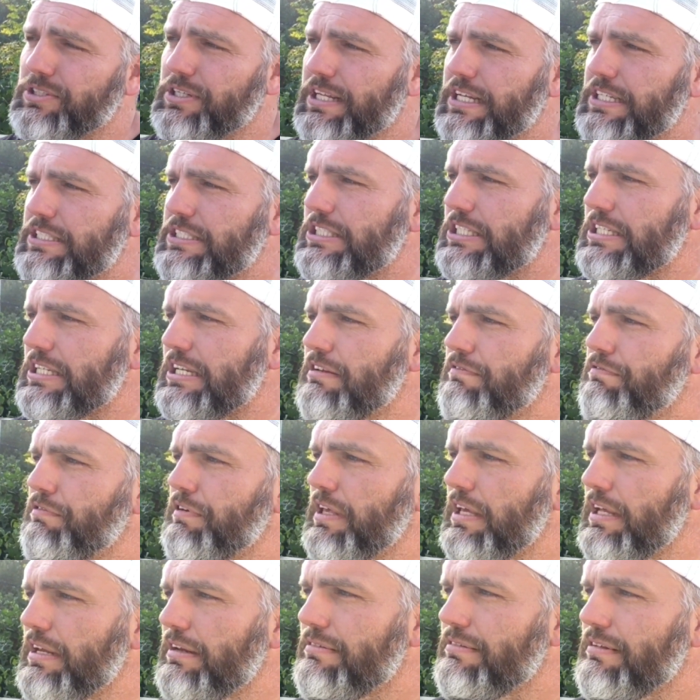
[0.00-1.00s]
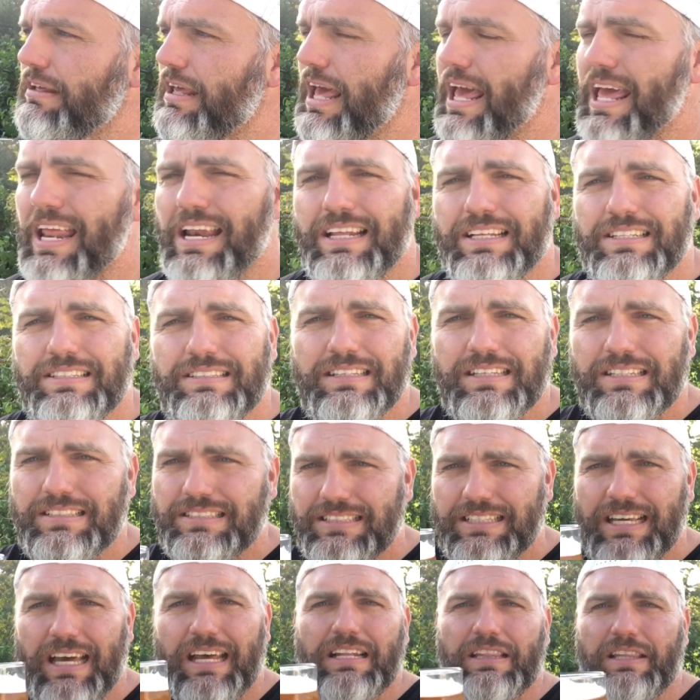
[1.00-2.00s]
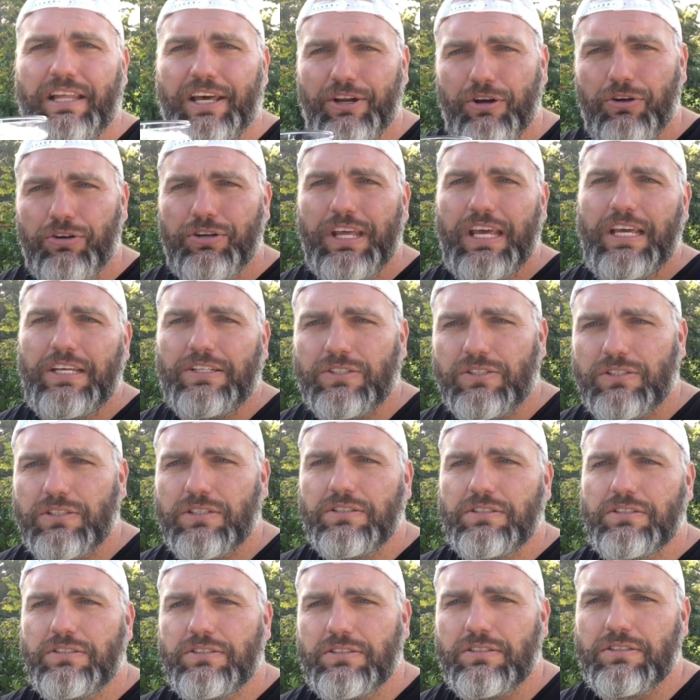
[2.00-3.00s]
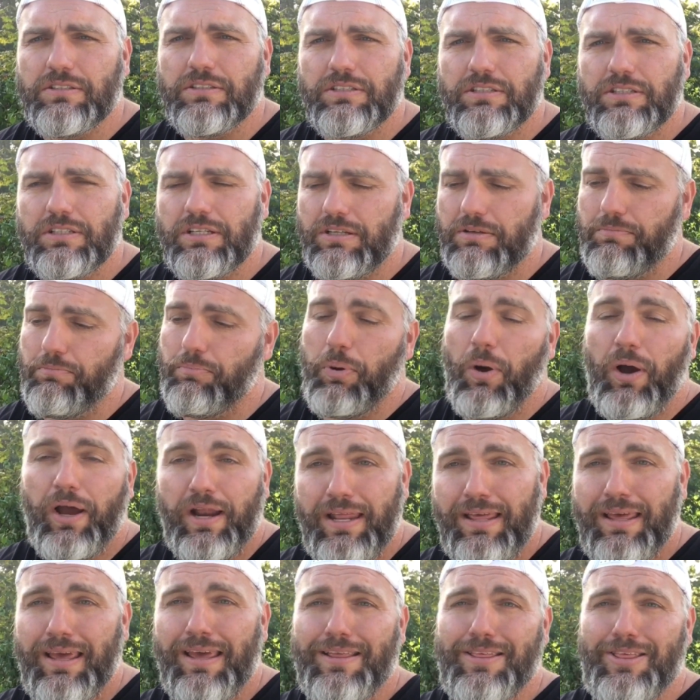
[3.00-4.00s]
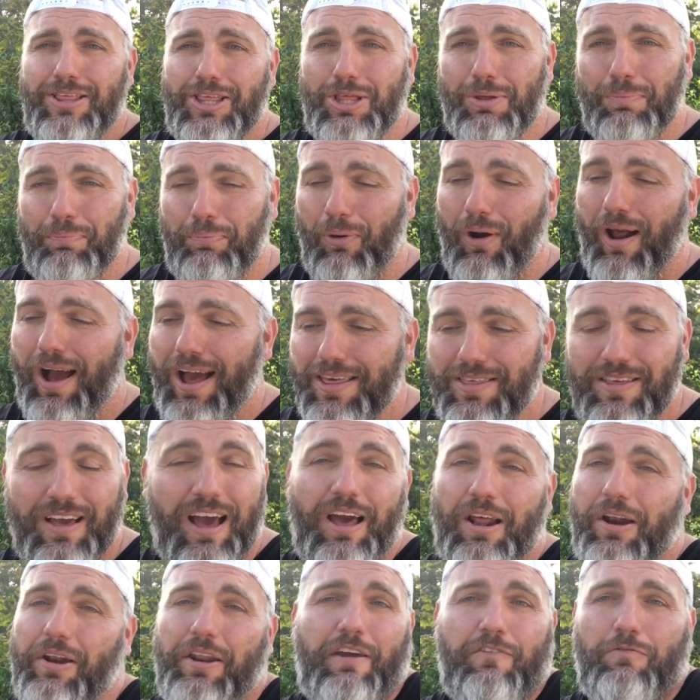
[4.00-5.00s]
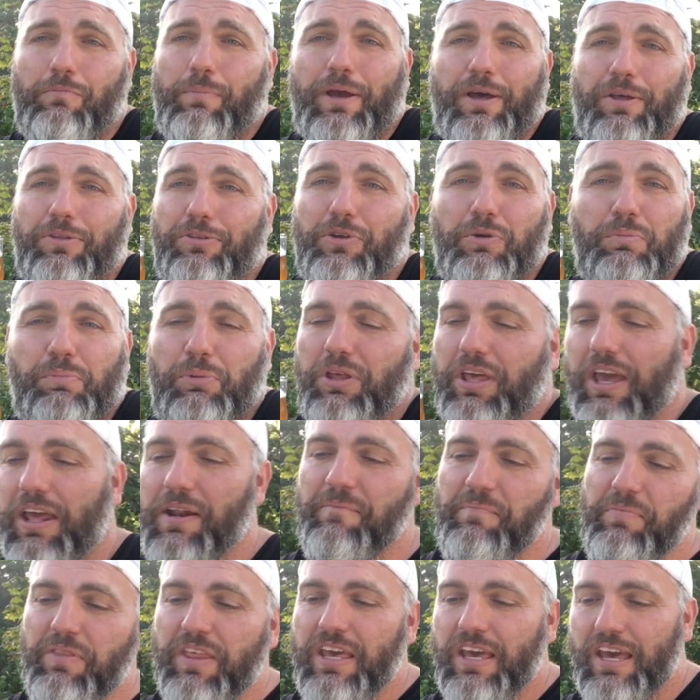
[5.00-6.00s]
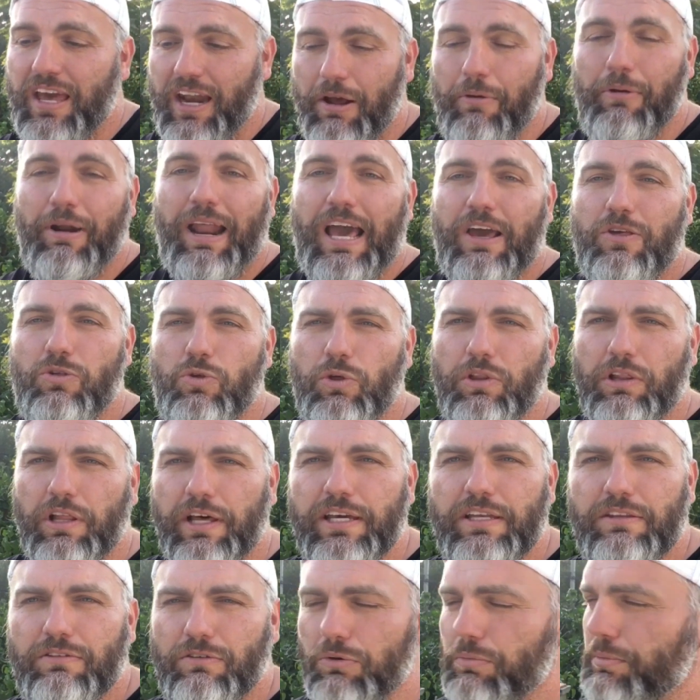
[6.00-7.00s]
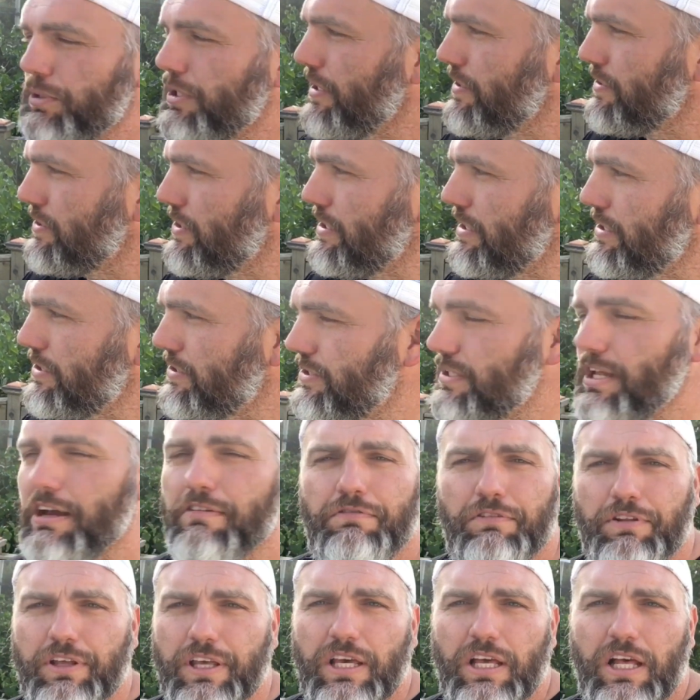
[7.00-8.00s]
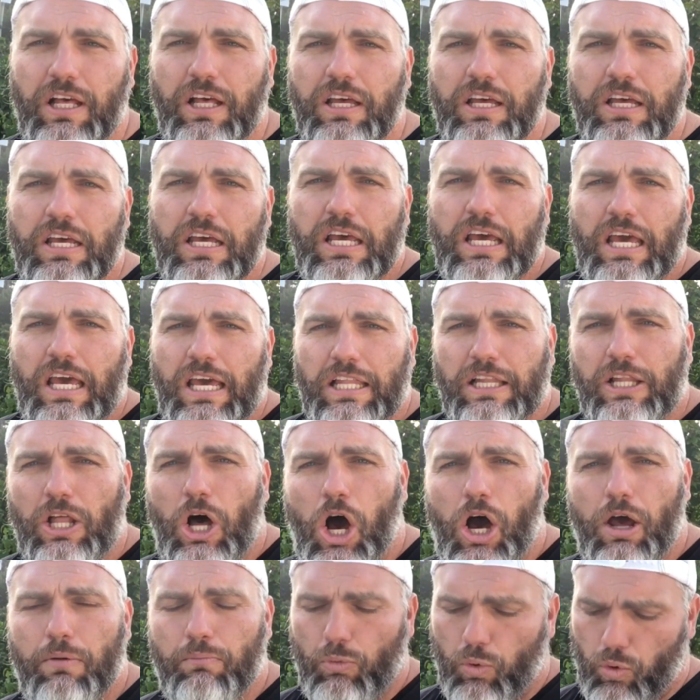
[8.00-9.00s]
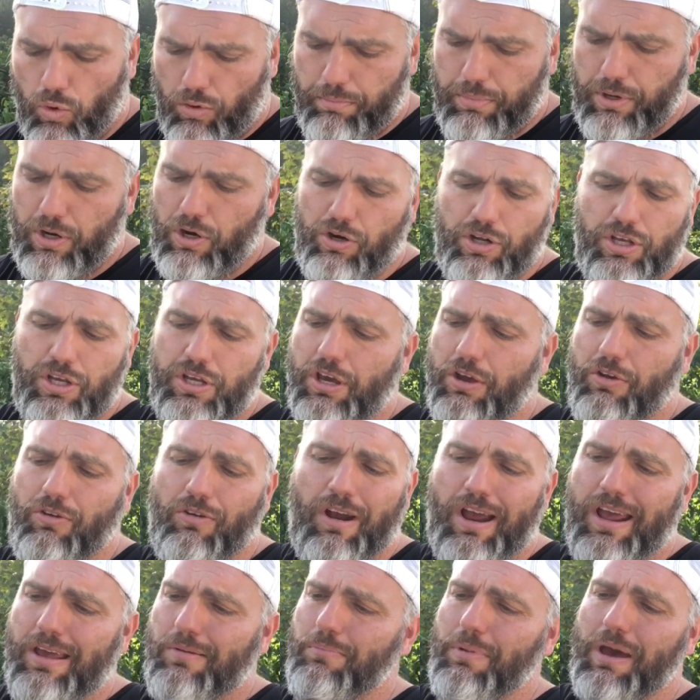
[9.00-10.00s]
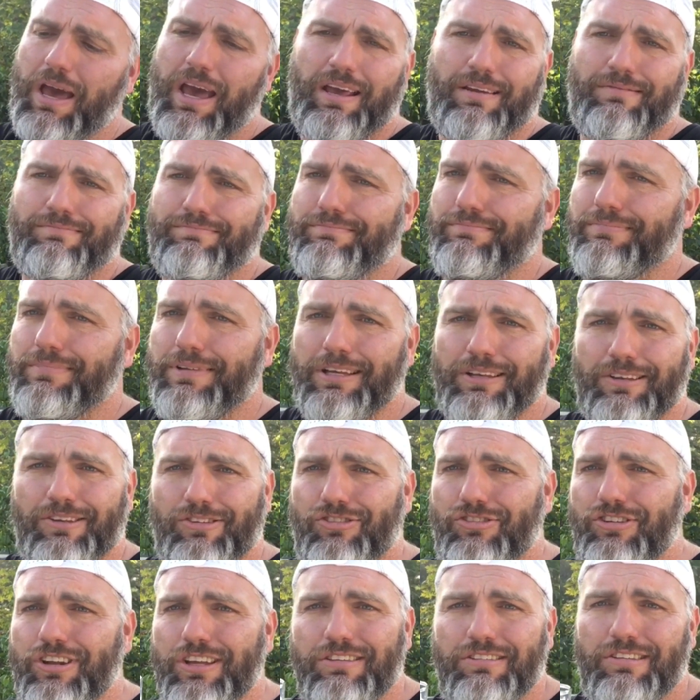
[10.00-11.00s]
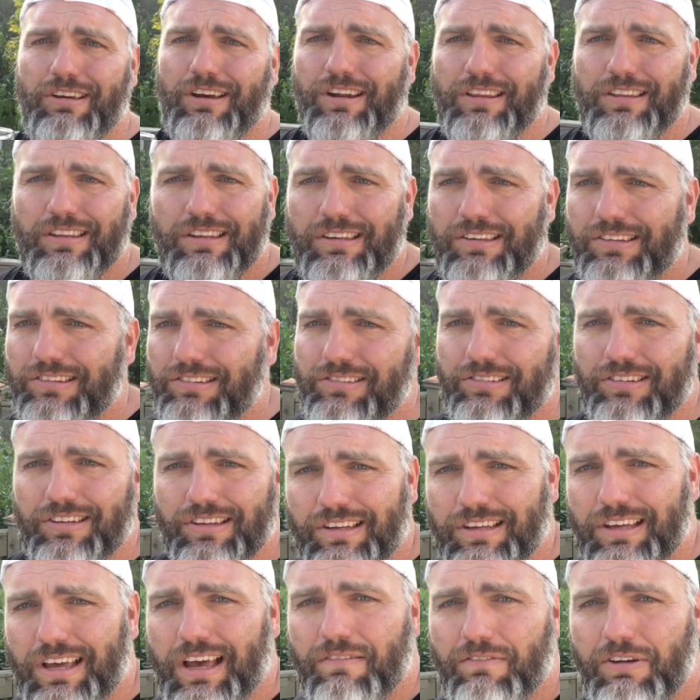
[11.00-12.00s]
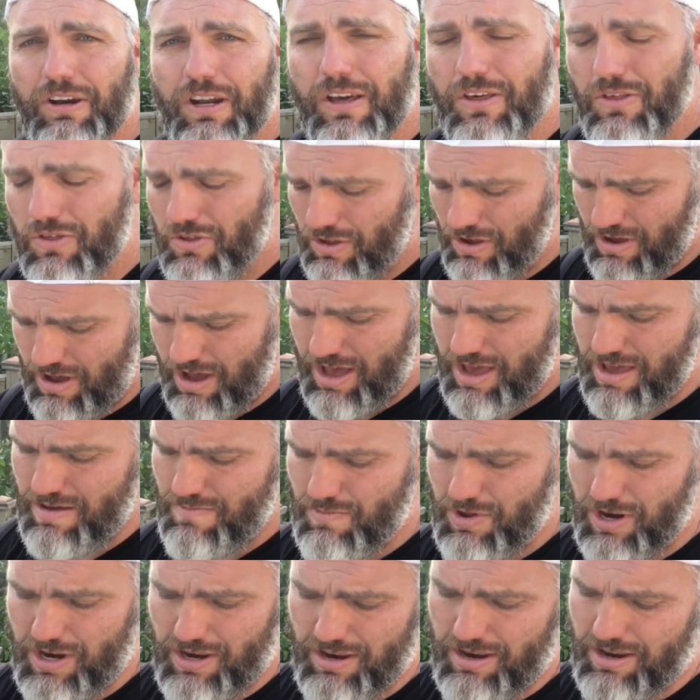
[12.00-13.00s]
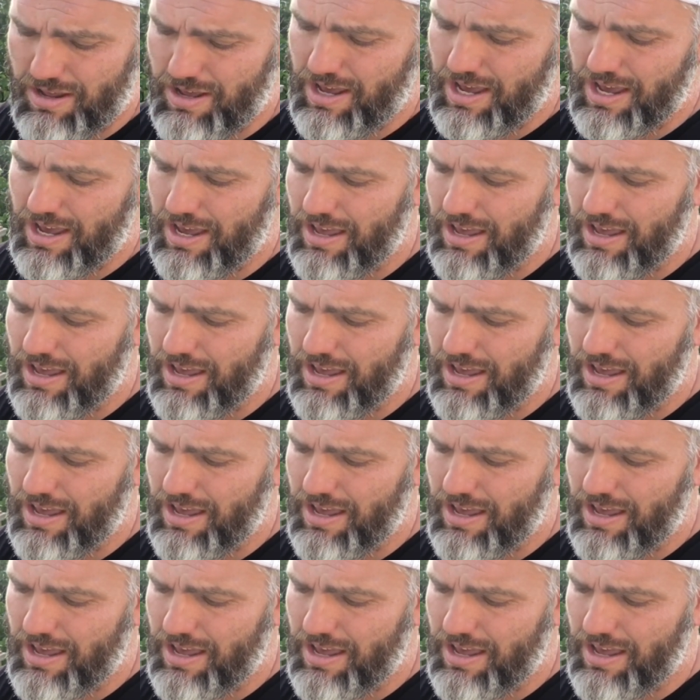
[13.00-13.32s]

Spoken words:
so that's significant. And it's got a lighter taste. But it's surprising. I'll never be able to duplicate. And I would actually like to, because it's definitely a lawnmower beer. You could crank back a shit ton of these, have a nice time, and